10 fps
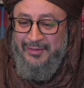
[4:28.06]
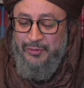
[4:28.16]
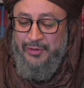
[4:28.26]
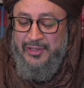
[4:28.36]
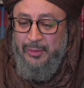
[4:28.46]

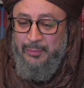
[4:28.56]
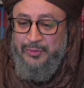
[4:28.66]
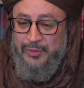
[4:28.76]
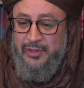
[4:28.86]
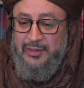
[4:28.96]
for example,
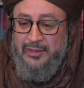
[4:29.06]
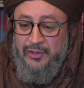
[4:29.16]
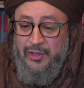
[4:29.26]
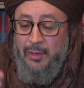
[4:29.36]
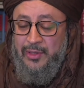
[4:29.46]
you're studying
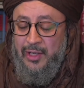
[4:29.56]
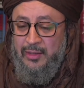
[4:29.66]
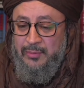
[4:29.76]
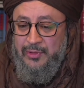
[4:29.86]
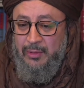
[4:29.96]
grammar,
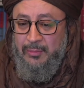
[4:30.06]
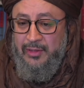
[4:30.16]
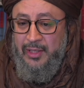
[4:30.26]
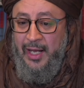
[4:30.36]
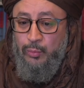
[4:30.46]
Arabic grammar,
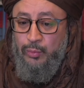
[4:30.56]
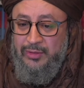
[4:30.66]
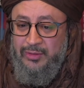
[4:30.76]
nahu,